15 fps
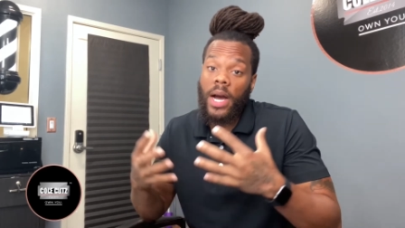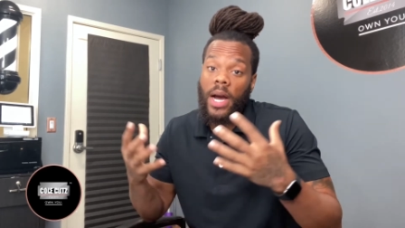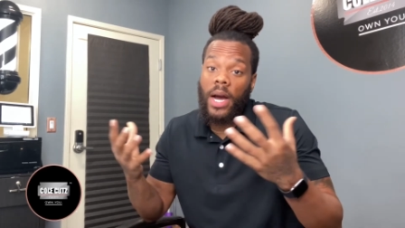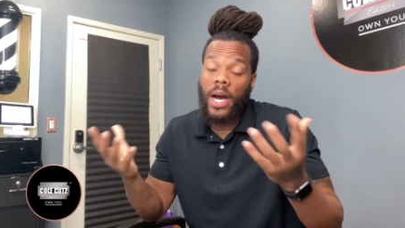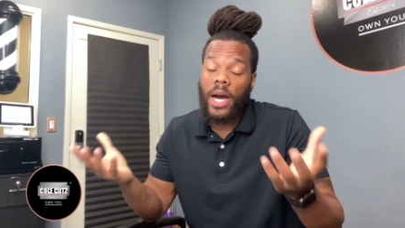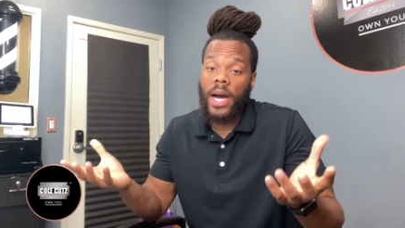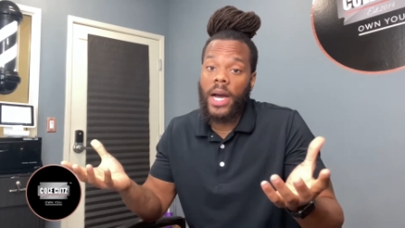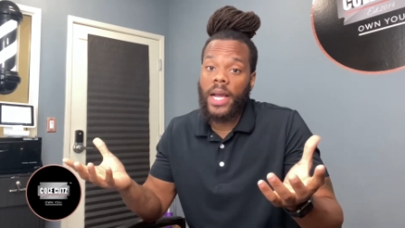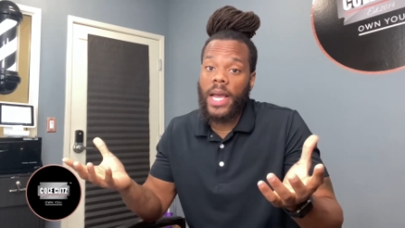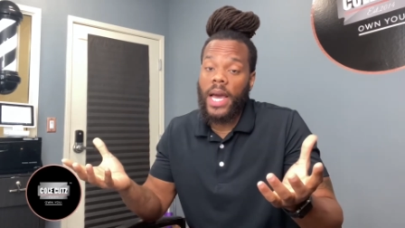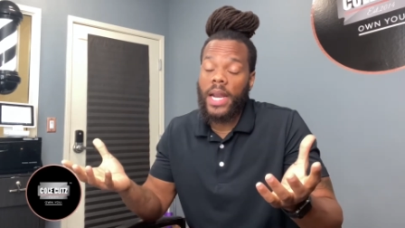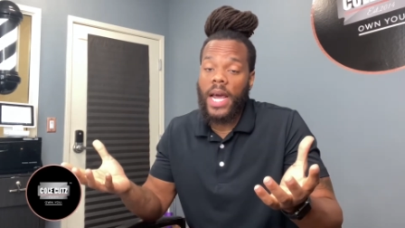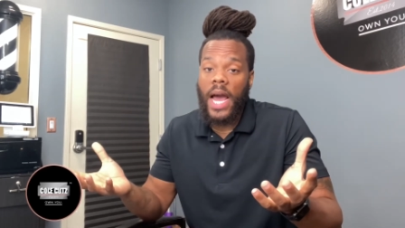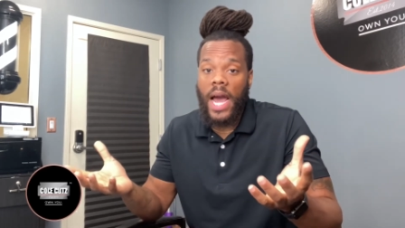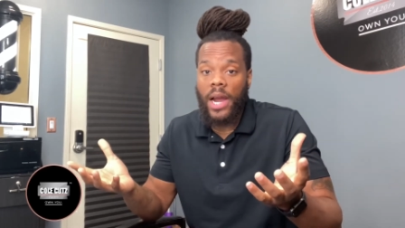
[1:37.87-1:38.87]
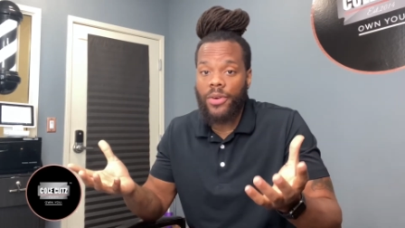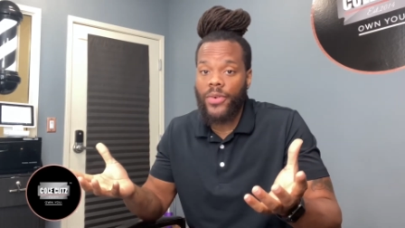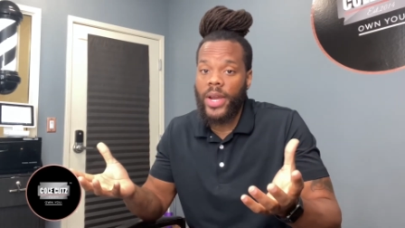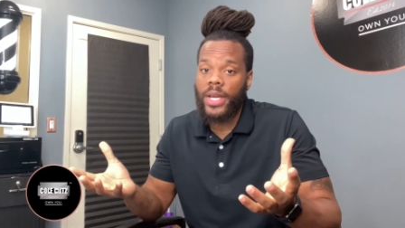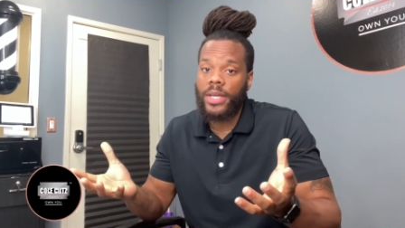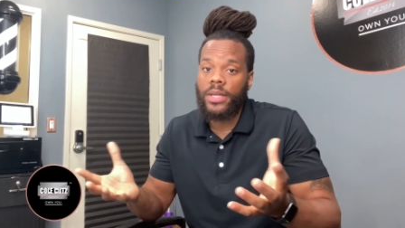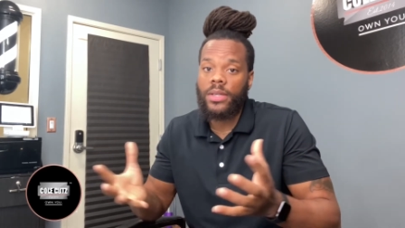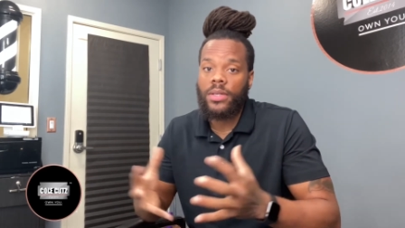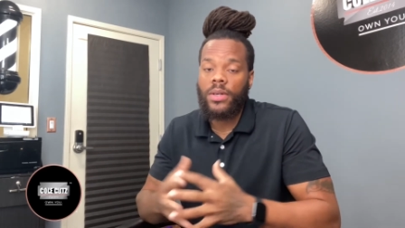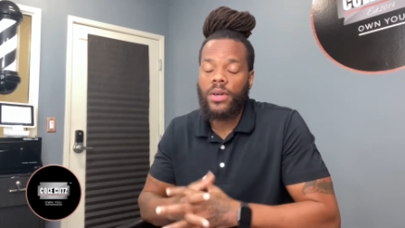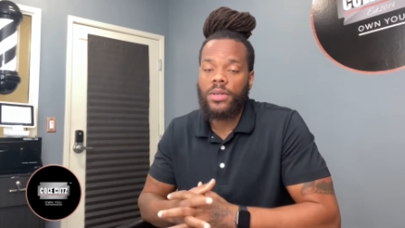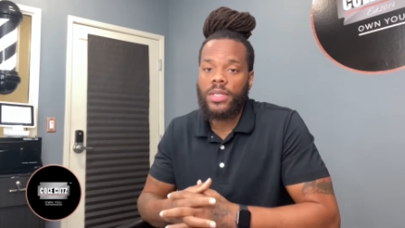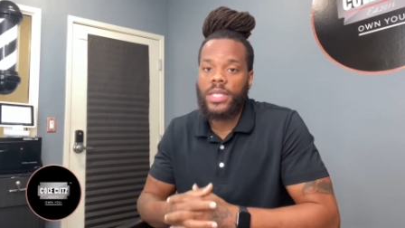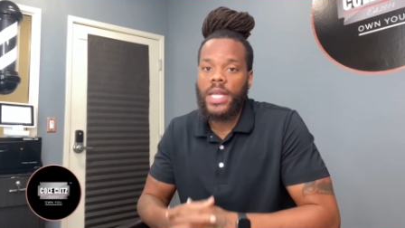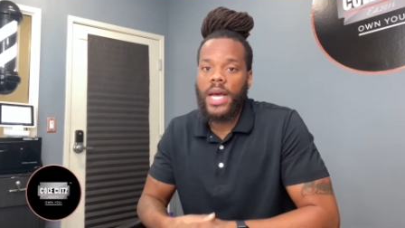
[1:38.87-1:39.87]
I got a high rating on
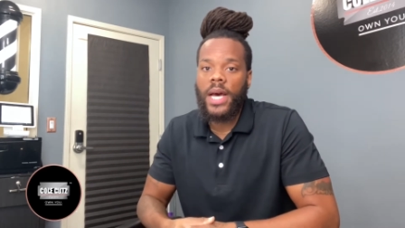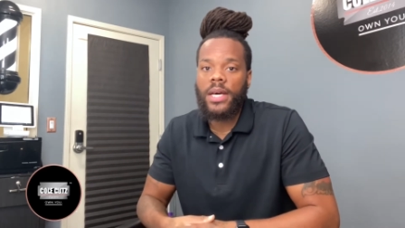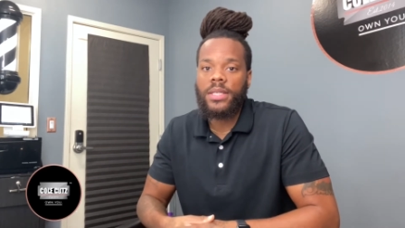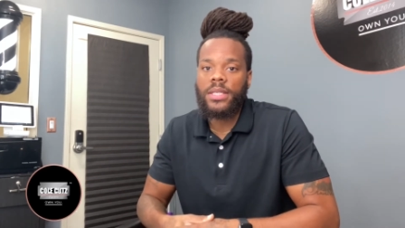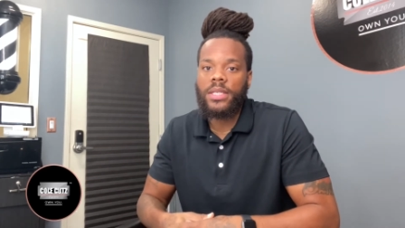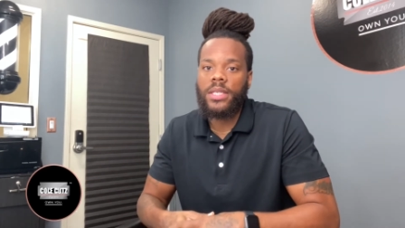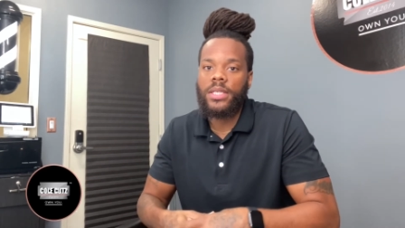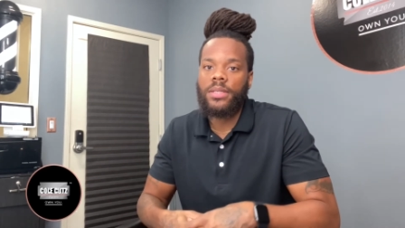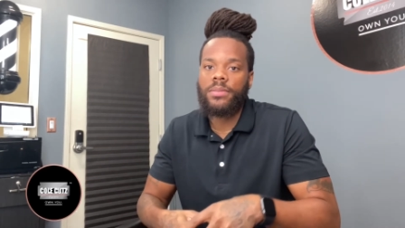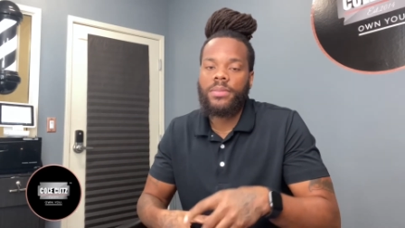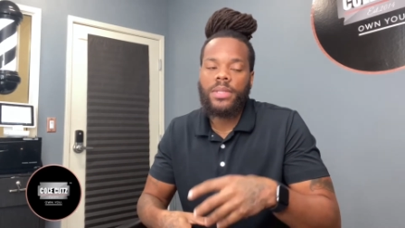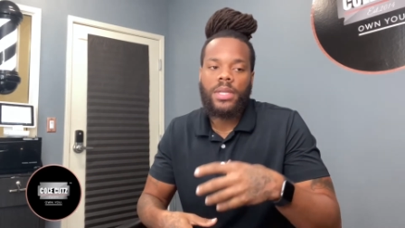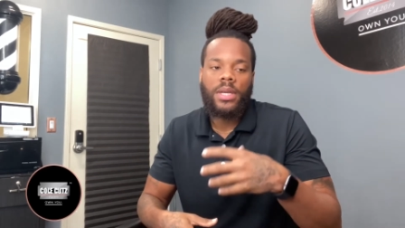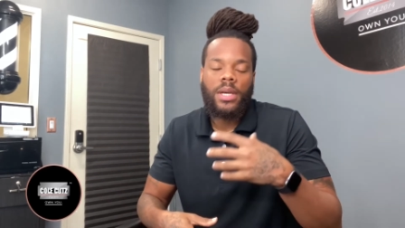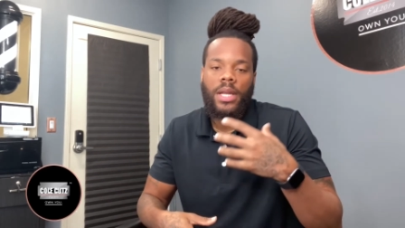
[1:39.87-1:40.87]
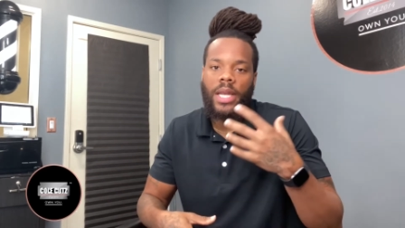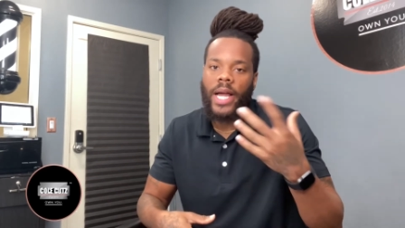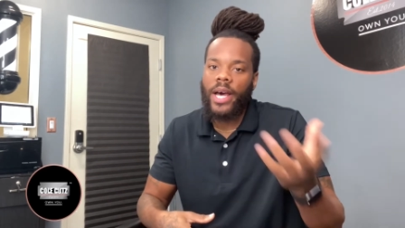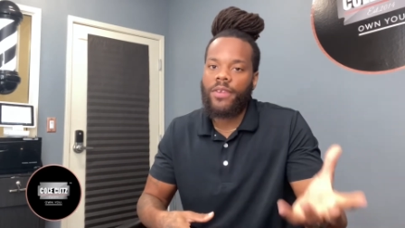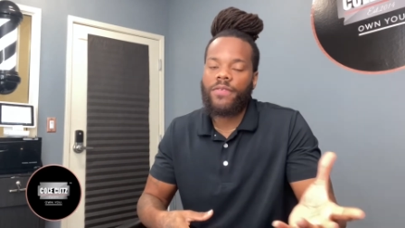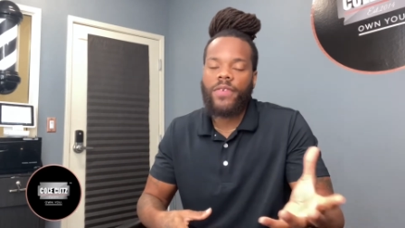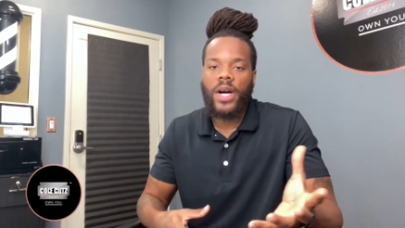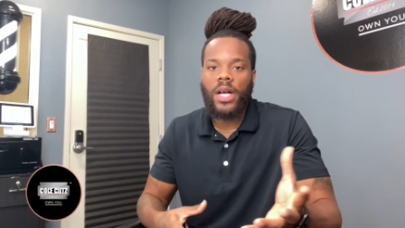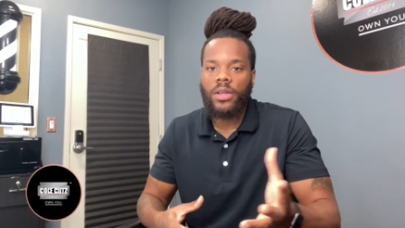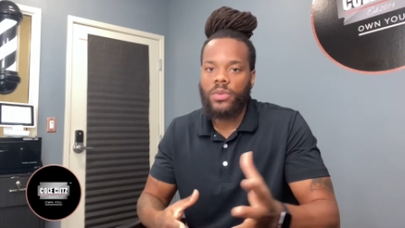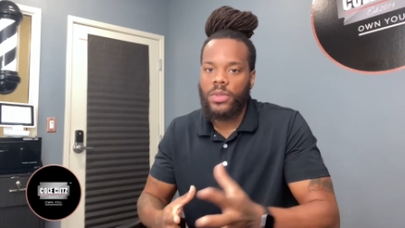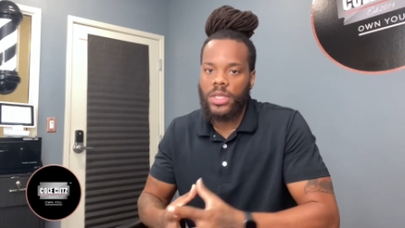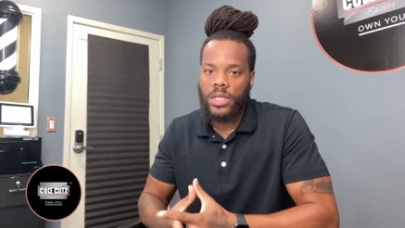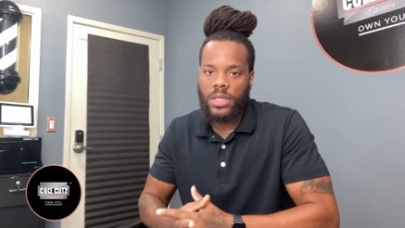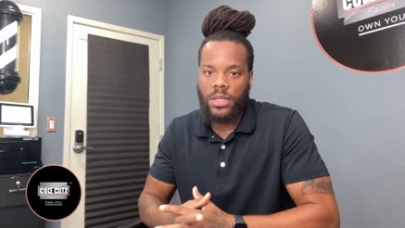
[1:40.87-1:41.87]
StyleSeek, a lot of
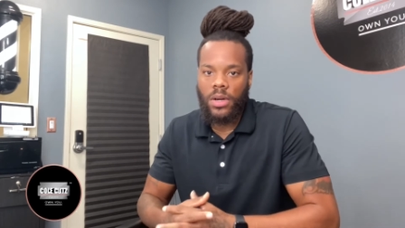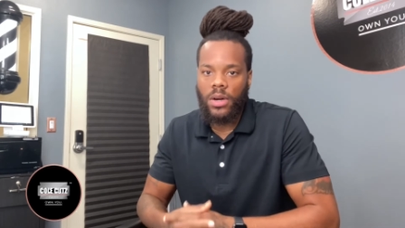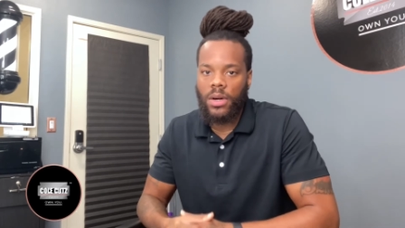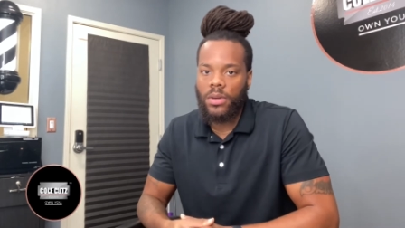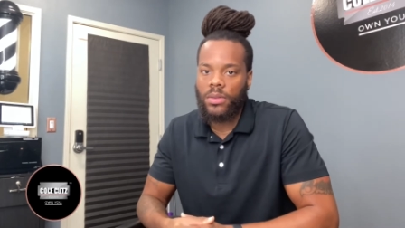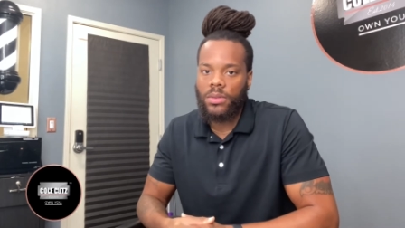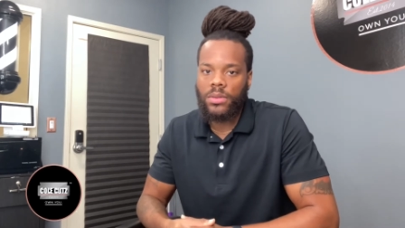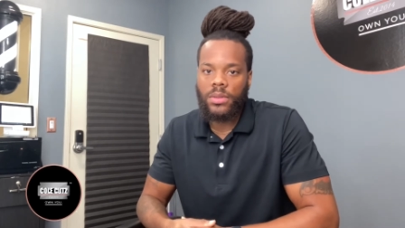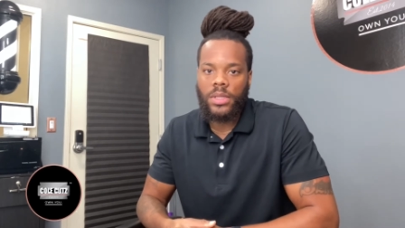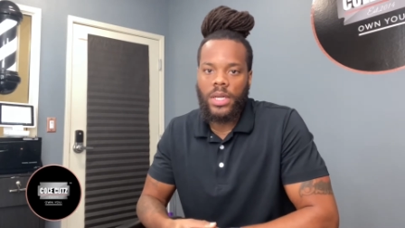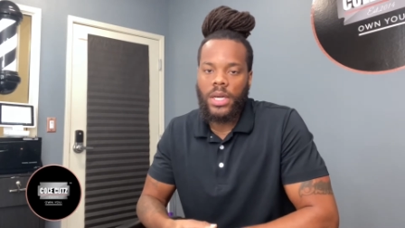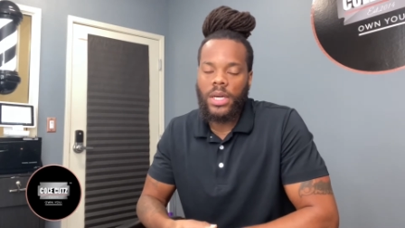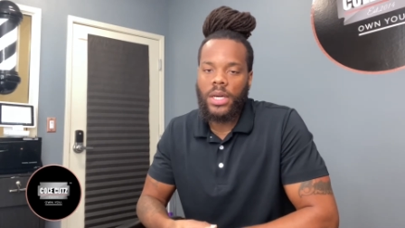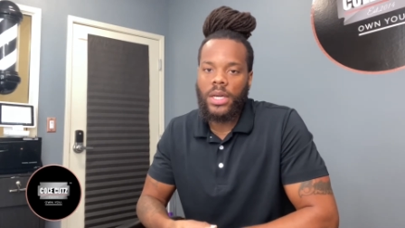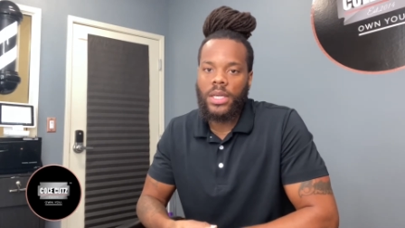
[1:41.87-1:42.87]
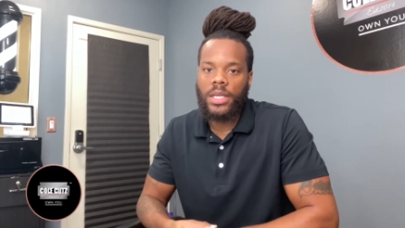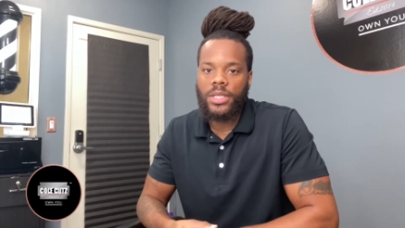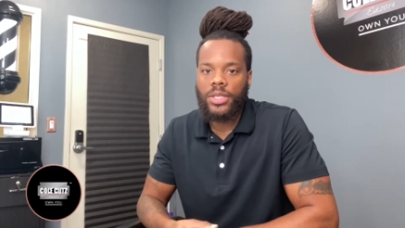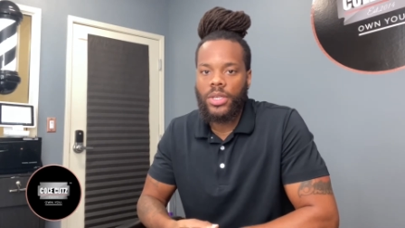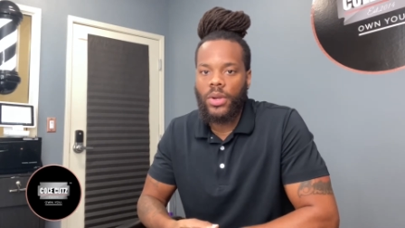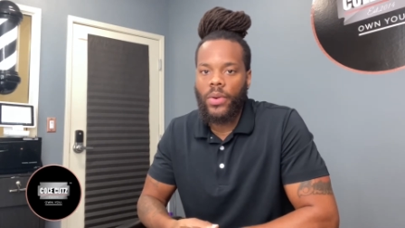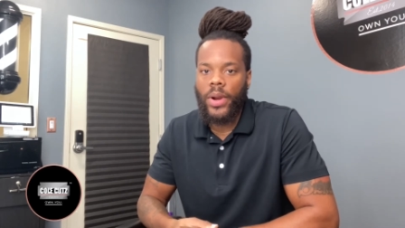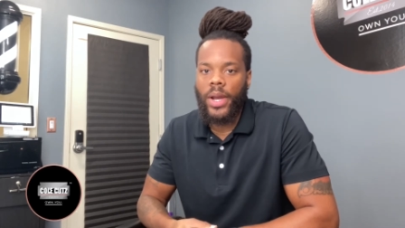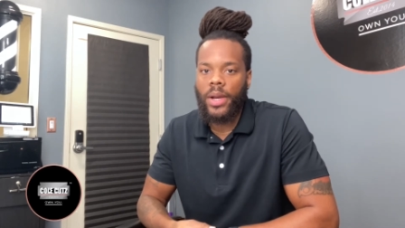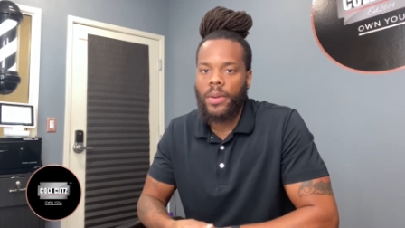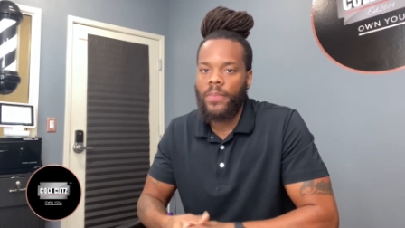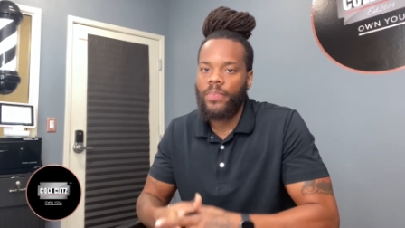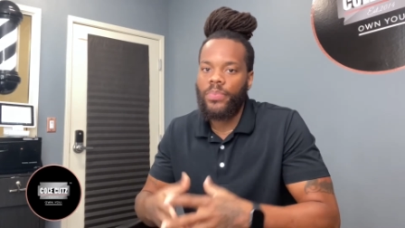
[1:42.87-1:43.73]
followers on Instagram.